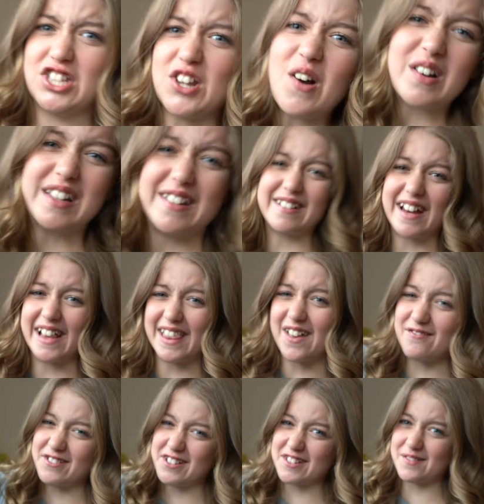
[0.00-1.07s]
so cute. I
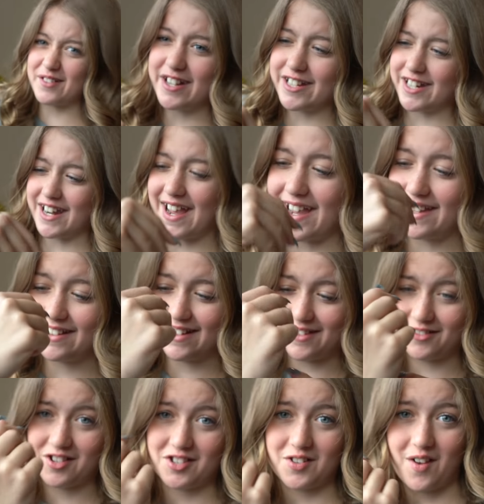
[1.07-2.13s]
love her so much, and I,
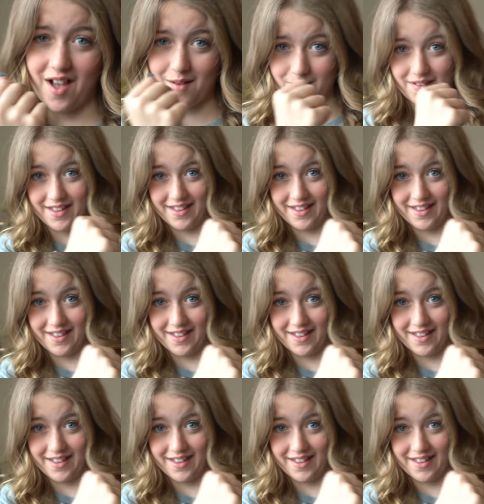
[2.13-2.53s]
I'm just so happy.